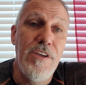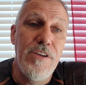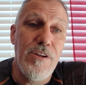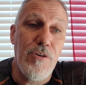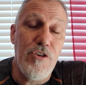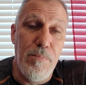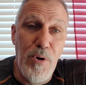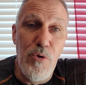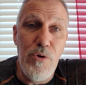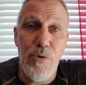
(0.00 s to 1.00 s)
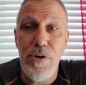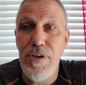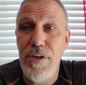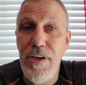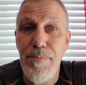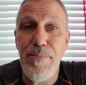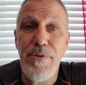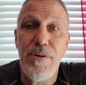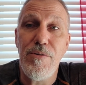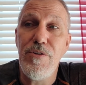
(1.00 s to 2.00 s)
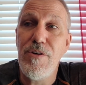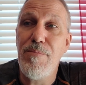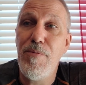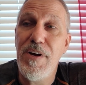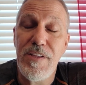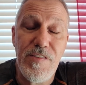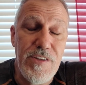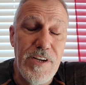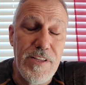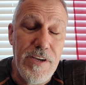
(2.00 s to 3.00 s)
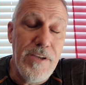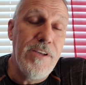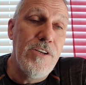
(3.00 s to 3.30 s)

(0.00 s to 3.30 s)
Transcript: your boot or your hip, you can pull back the slide and that.